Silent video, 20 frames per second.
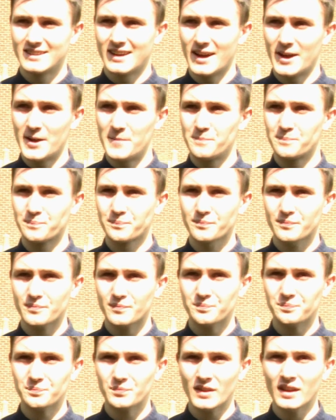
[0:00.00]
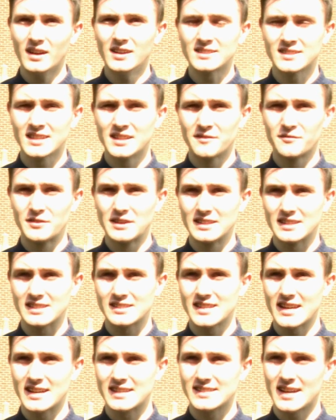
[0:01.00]
I'd say the thing that
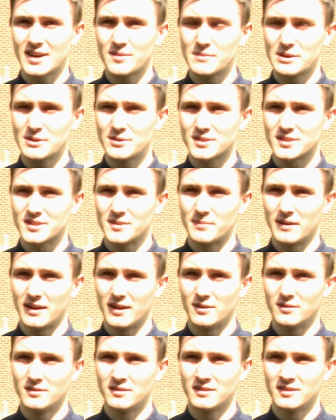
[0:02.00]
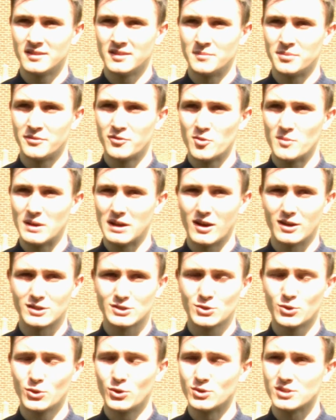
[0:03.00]
sticks out most about the performing arts
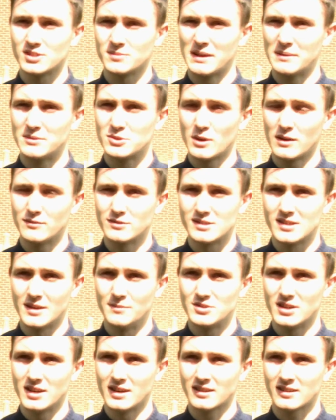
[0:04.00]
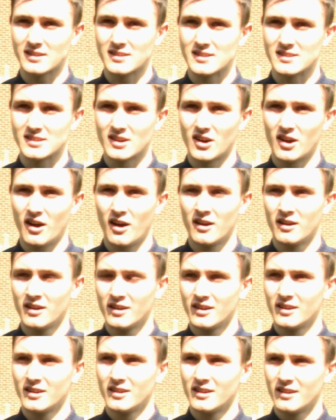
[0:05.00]
course, maybe to other subjects, is
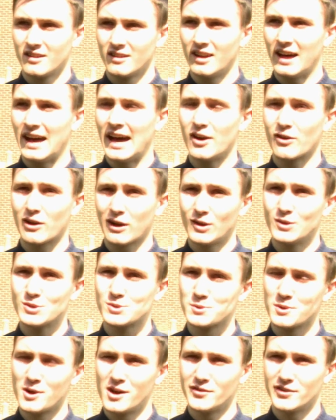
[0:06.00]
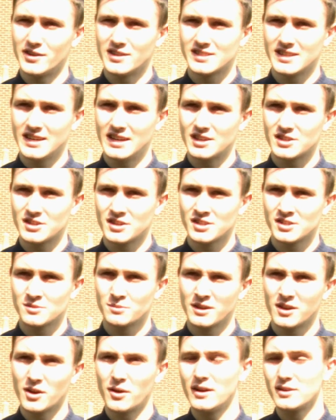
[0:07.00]
how close we are with our teachers.
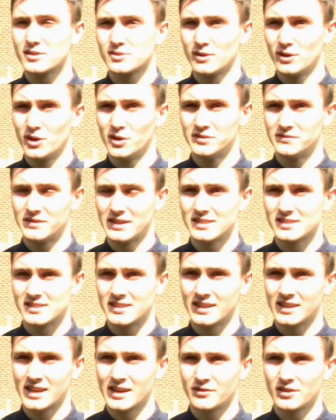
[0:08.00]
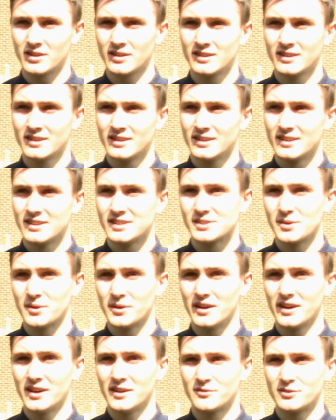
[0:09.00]
We go out to a lot of events together.
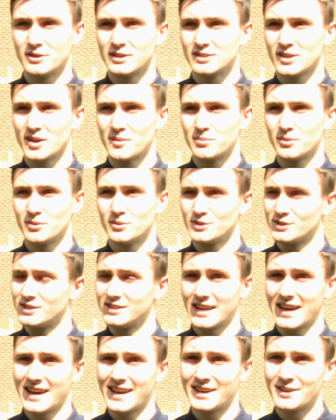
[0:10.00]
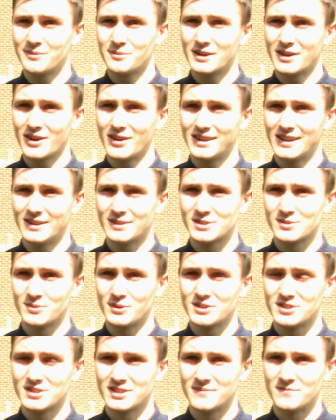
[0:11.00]
So, for example, today we're going out to
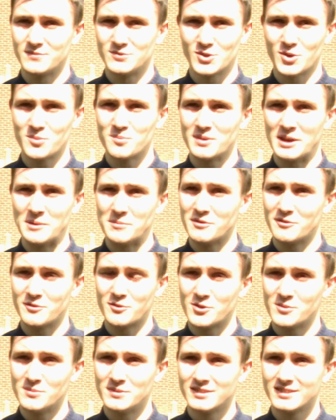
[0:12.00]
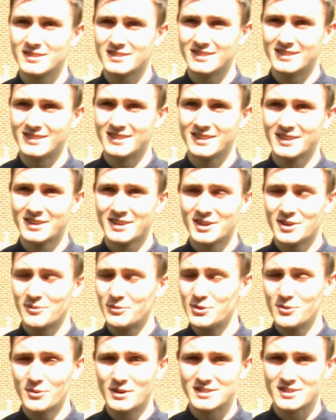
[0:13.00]
watch a zombie performance, and
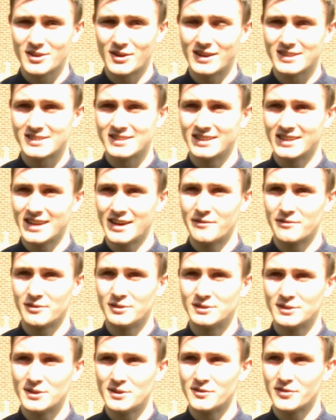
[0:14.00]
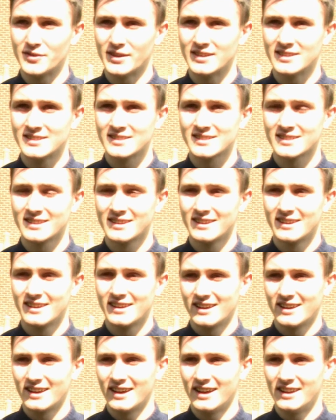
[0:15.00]
we always go out together and do things.
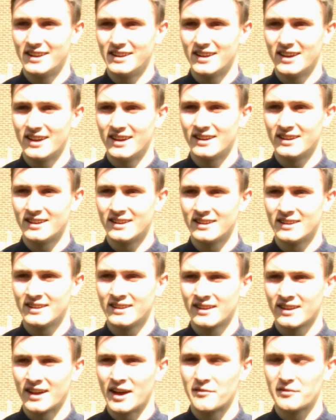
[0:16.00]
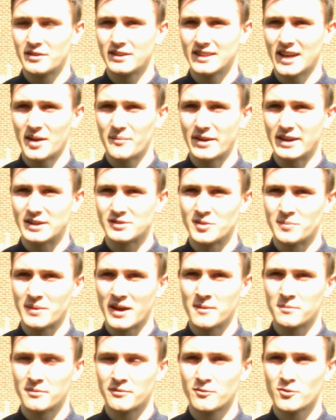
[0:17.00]
And I think that makes for
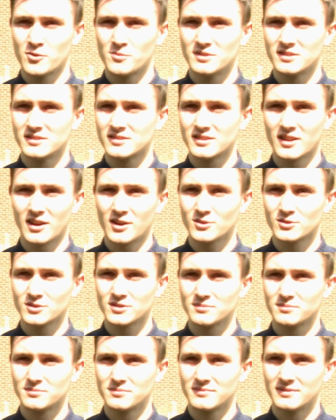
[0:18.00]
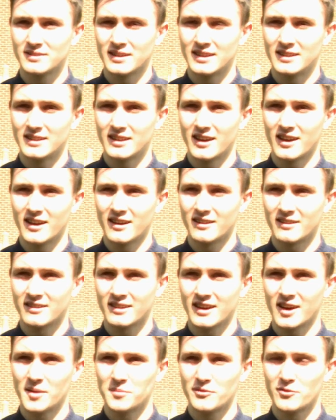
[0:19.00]
better performance styles, and
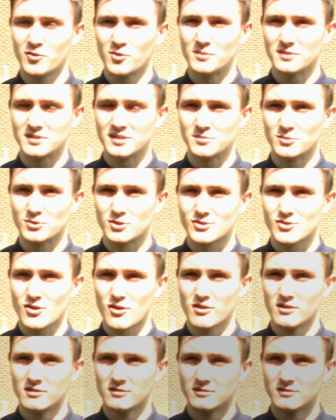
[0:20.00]
our performance is more strong.